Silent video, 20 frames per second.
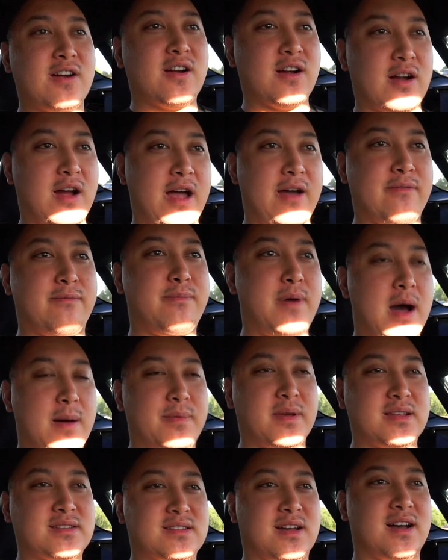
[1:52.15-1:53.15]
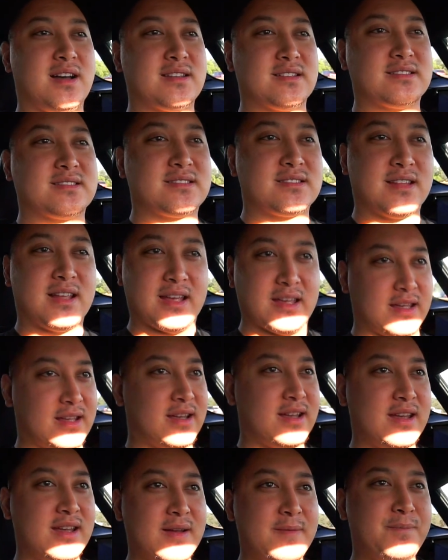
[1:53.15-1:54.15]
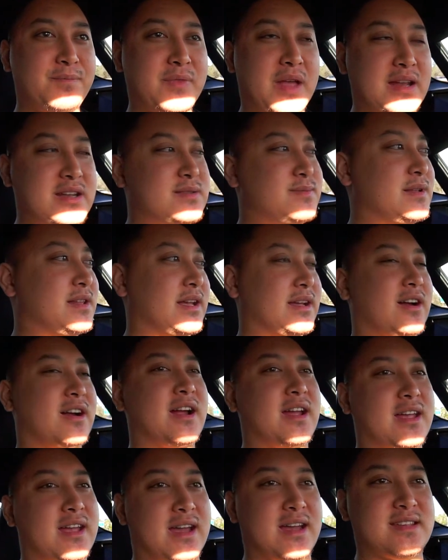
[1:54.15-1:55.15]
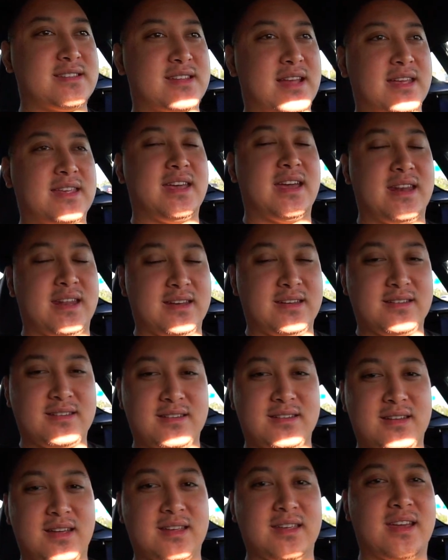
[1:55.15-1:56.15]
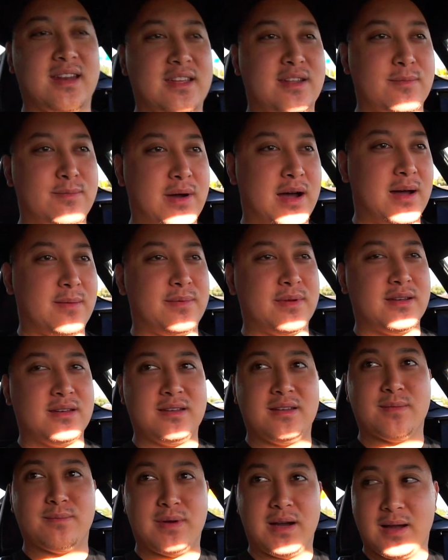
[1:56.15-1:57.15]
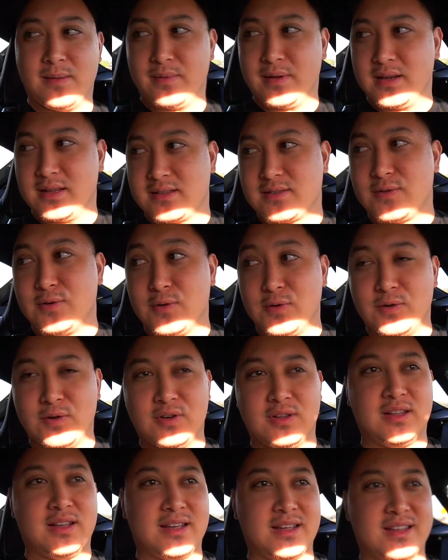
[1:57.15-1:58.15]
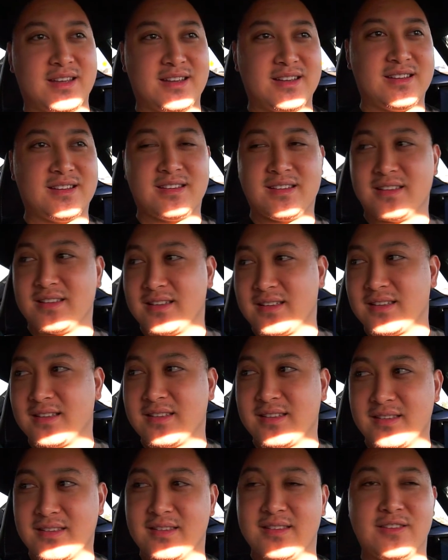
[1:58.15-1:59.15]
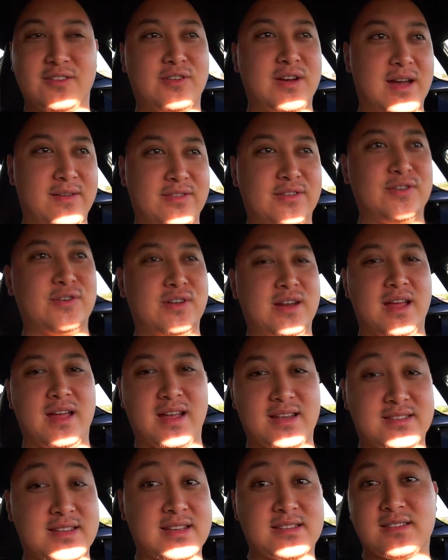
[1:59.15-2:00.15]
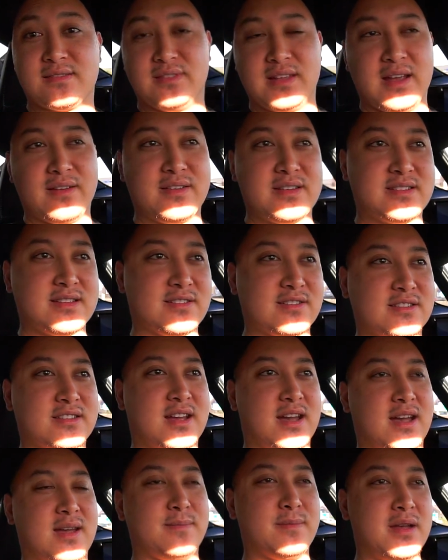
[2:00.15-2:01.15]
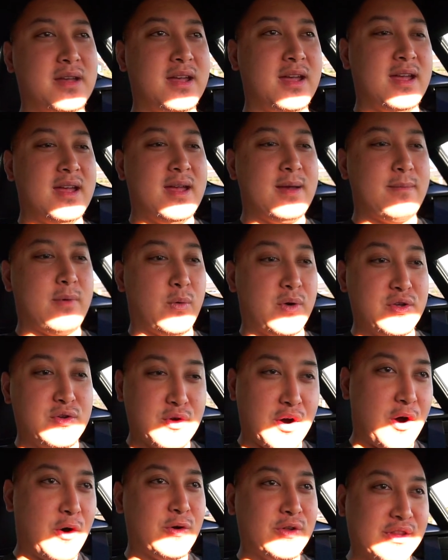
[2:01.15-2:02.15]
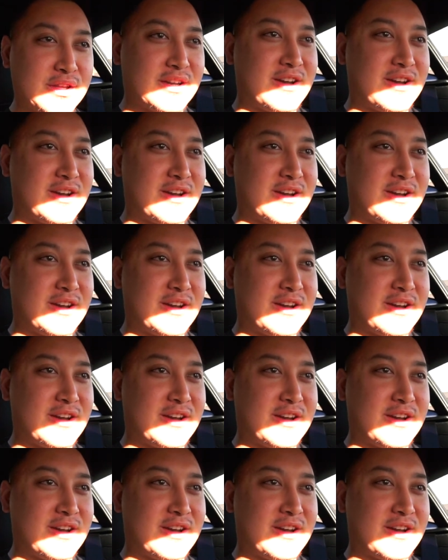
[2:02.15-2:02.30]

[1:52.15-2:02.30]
have pop exhausts. Like, I'd just be like, all right guys, I get it, you're popping, it's cool. Like, you don't have to do it excessively every single time. But when you own the